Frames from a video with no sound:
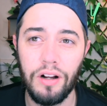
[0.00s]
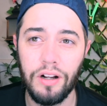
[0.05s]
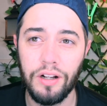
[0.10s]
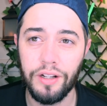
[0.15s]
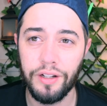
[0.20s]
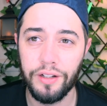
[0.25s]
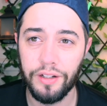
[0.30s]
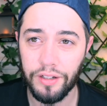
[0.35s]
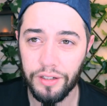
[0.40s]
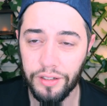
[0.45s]

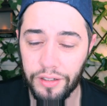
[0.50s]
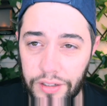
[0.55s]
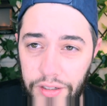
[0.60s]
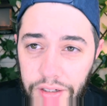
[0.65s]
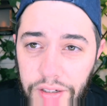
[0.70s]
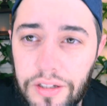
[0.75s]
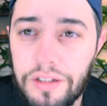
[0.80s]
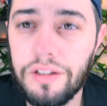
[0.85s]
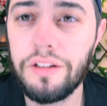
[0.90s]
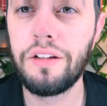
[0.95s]
on
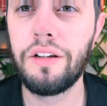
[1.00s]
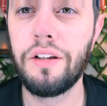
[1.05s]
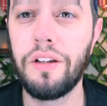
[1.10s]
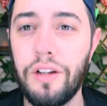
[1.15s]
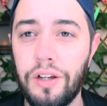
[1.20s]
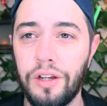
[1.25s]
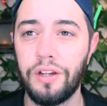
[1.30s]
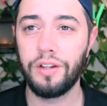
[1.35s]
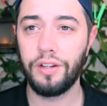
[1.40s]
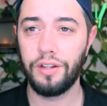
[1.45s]

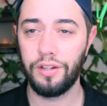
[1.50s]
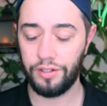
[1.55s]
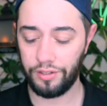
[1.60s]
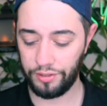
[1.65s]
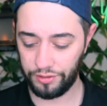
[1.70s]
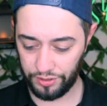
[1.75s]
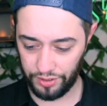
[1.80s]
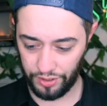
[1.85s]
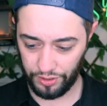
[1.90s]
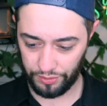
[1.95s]

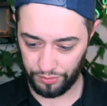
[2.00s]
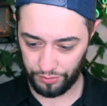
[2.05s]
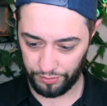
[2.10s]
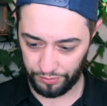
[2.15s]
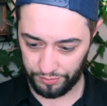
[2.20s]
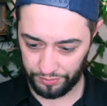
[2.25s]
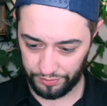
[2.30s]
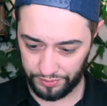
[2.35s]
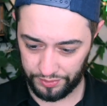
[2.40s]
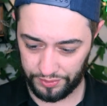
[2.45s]
your
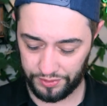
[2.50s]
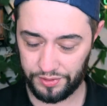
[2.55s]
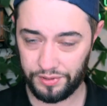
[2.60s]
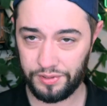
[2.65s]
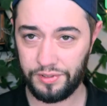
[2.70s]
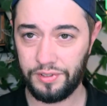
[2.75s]
nose.